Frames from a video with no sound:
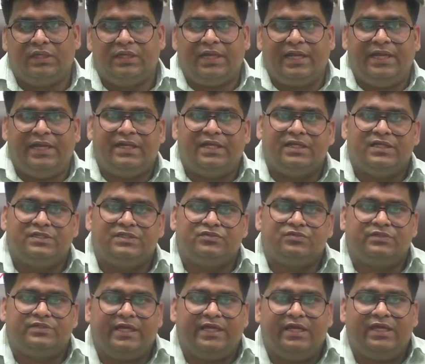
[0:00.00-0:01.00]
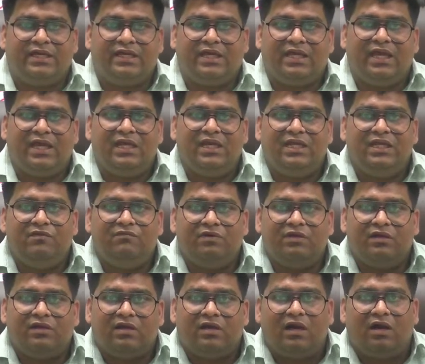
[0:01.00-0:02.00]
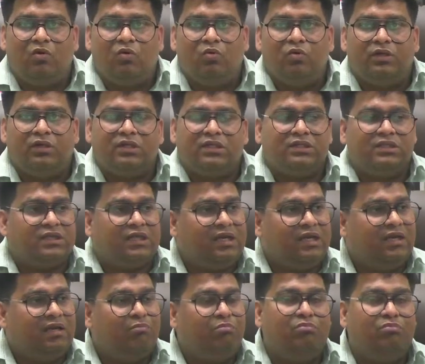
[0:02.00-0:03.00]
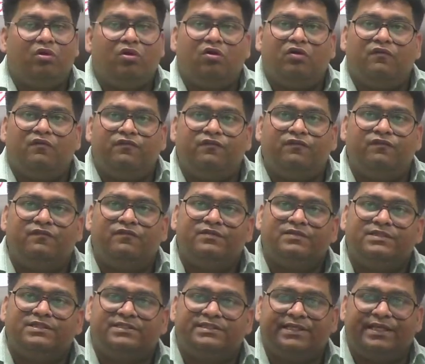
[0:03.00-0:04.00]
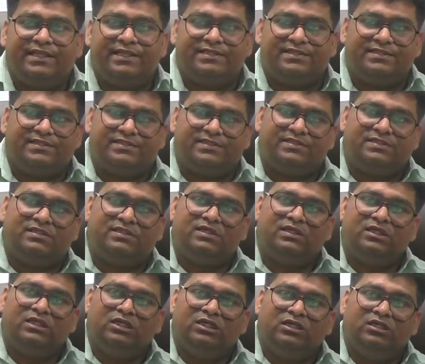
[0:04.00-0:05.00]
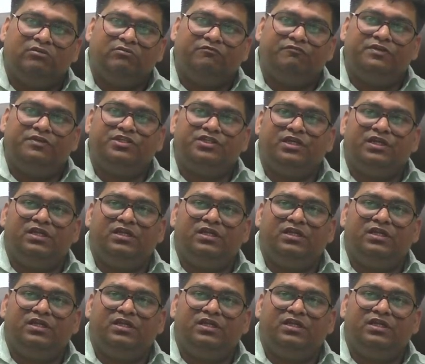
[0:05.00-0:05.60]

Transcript: right? So that can even count the number of cells which